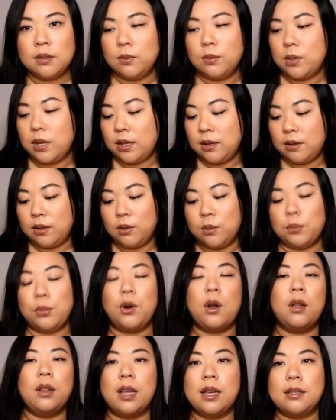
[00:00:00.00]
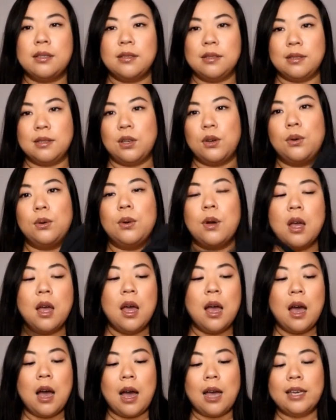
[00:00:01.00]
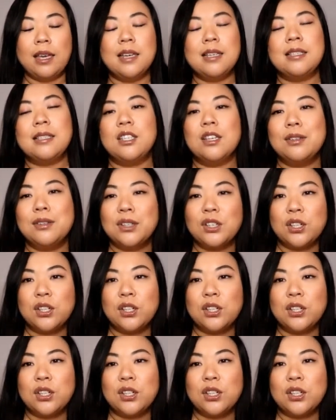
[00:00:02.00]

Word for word: And they're bralettes, so I guess